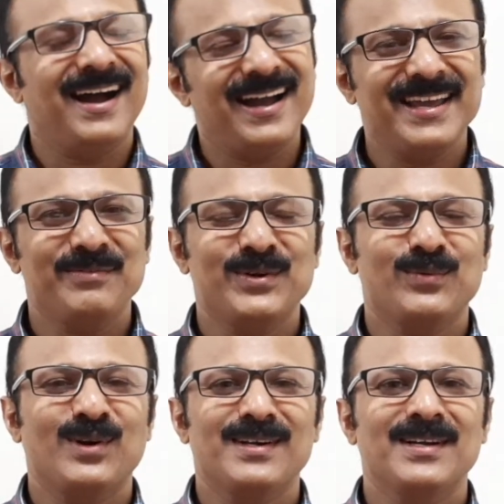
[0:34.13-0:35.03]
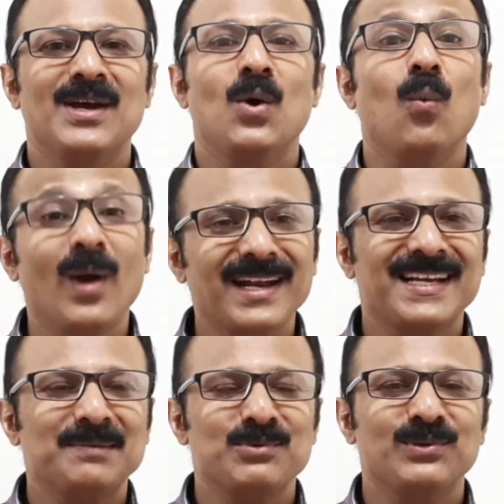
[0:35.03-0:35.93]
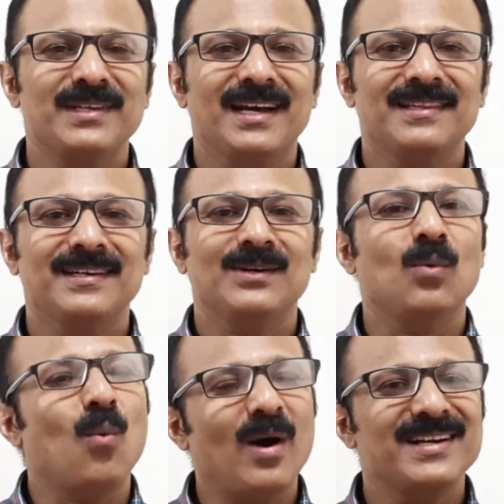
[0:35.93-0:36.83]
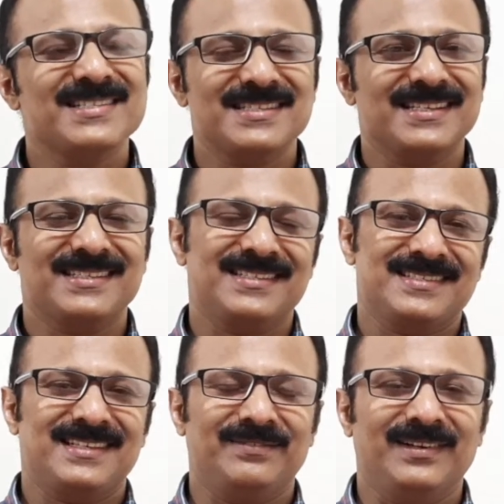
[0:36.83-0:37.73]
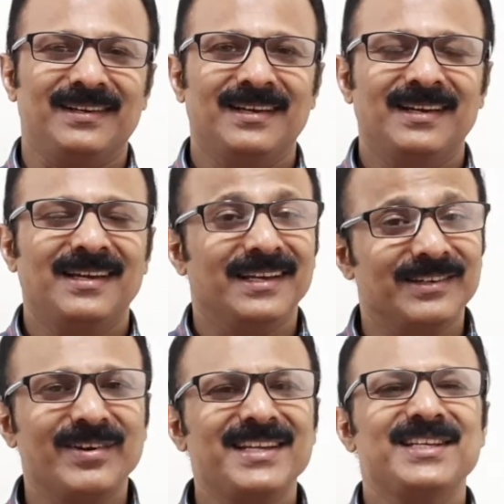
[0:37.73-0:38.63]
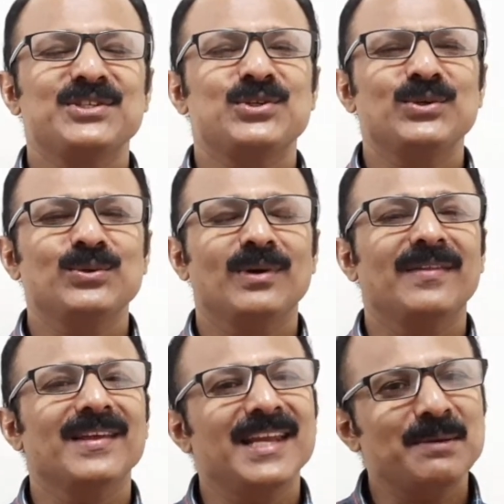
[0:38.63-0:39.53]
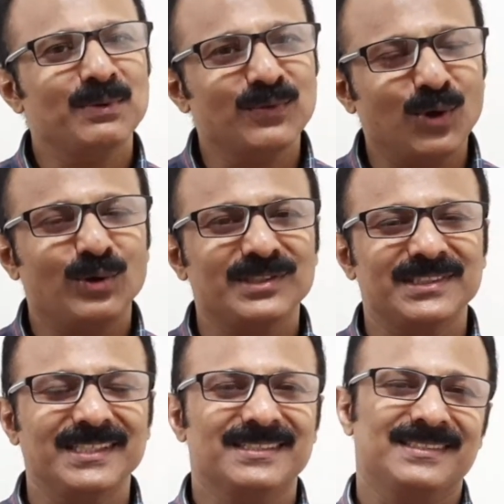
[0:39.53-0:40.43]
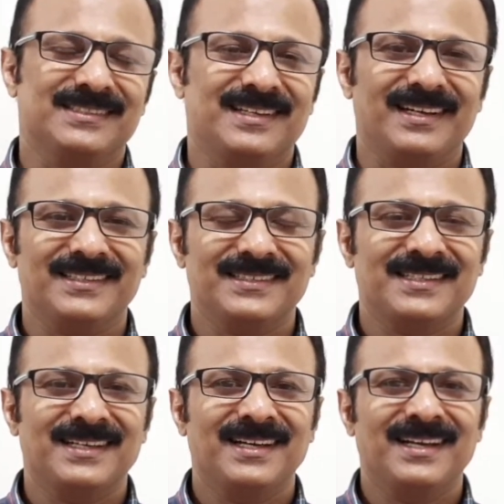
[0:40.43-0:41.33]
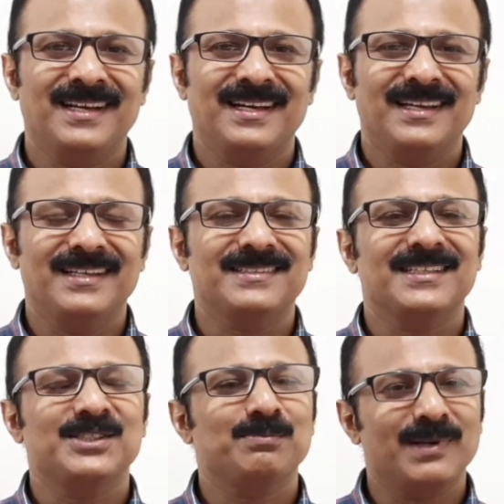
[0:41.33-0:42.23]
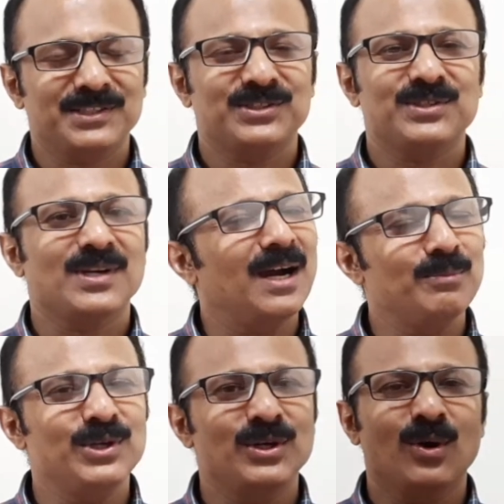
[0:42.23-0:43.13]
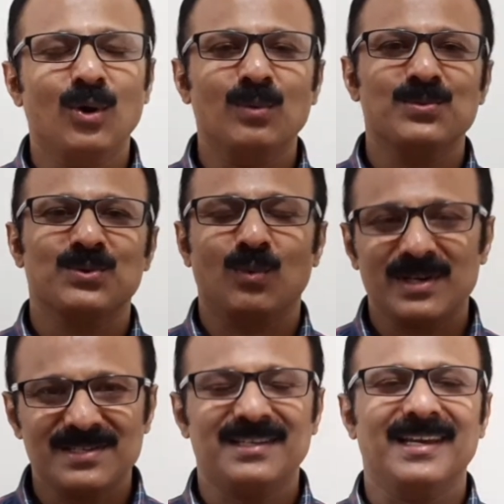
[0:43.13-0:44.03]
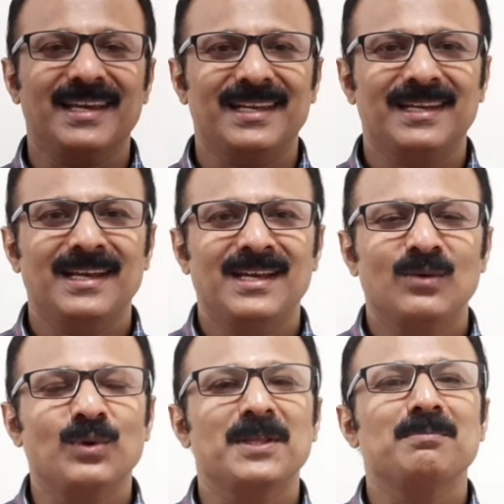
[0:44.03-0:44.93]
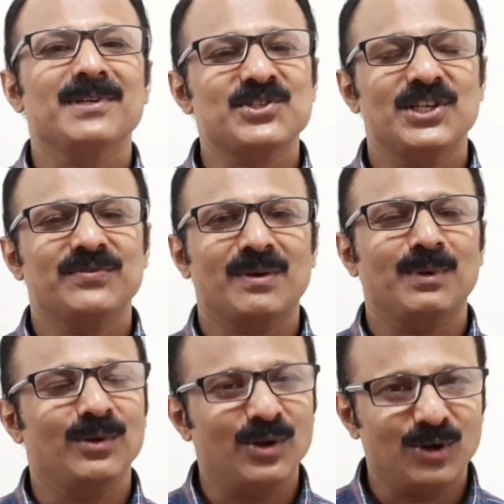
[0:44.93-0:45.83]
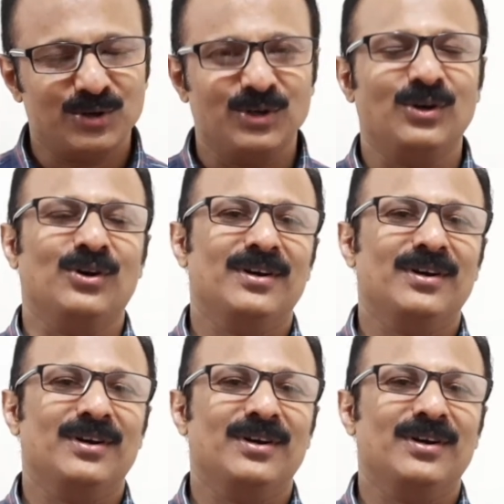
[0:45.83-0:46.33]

Hi everyone, welcome to the other 167. Greetings to you in the name of Lord Jesus Christ. It's such a pleasure to come into your homes once again with a message from our Lord God.